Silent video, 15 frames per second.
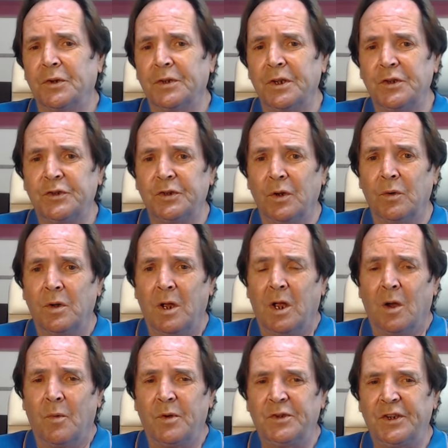Israel,
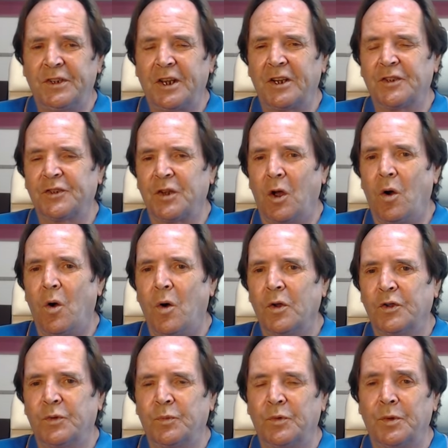which is at
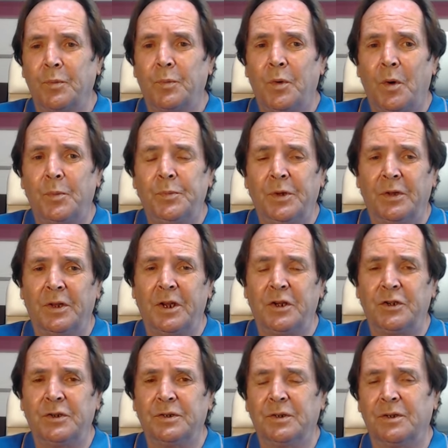odds with the
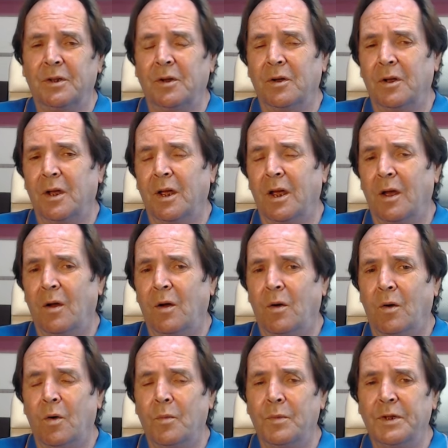population at
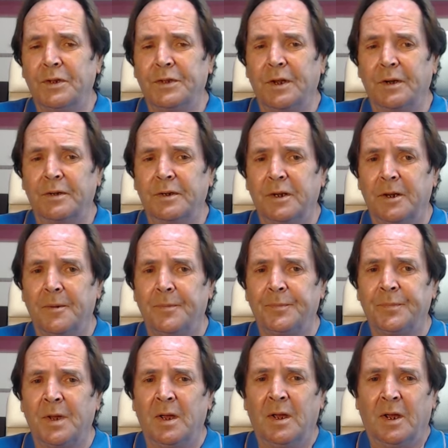home in Turkey.
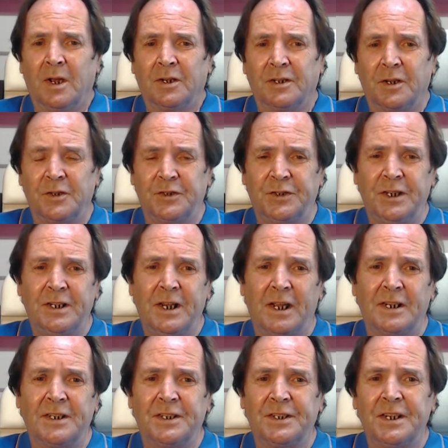Now,
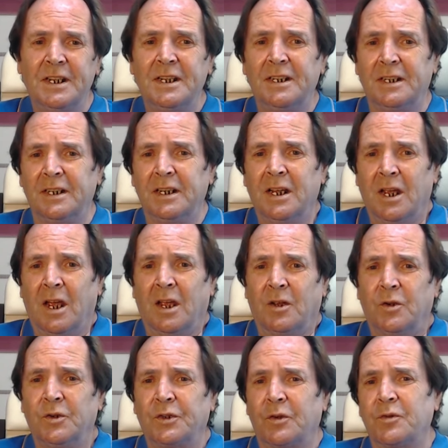Sidan Sidi,
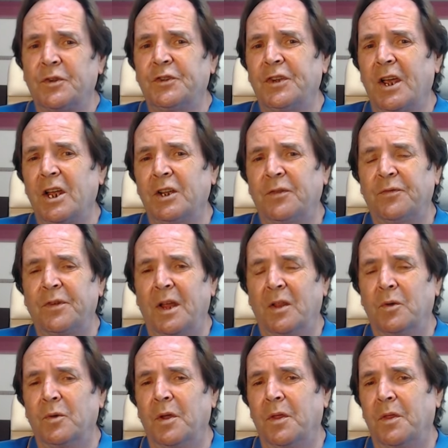who's a research
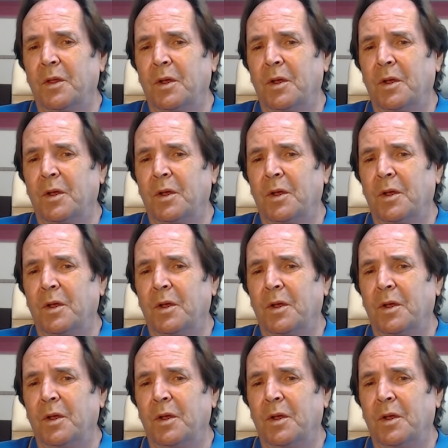fellow at the